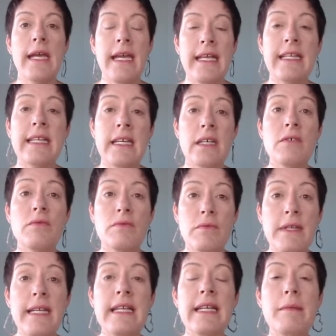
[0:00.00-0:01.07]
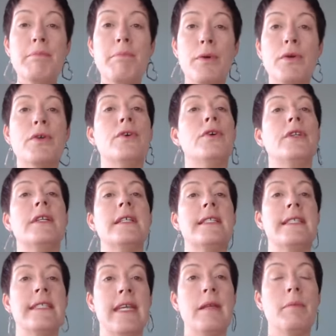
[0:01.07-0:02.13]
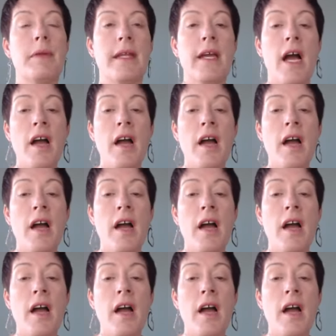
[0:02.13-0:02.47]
it can really burn deeply.